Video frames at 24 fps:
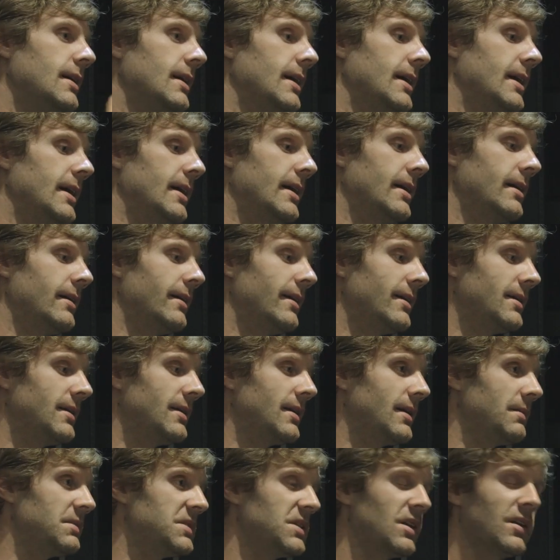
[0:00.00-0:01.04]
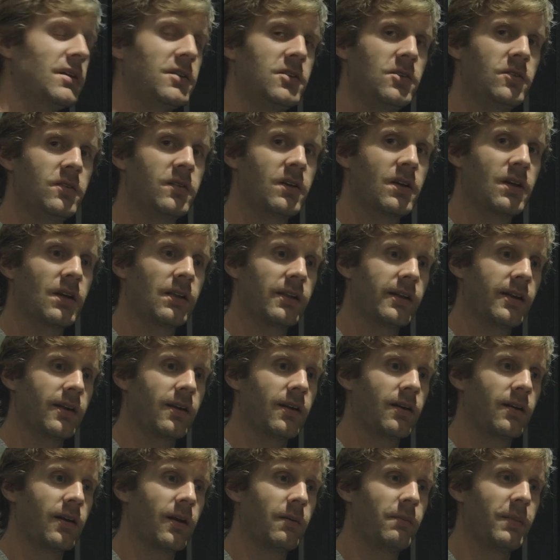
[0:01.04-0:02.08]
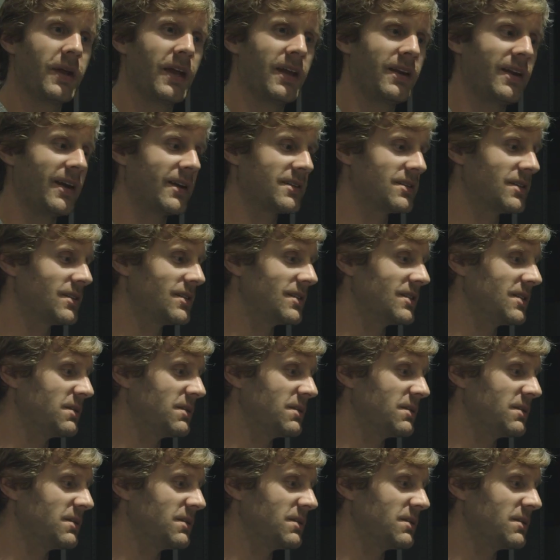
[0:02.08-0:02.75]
I'm still not too clear on pan axis.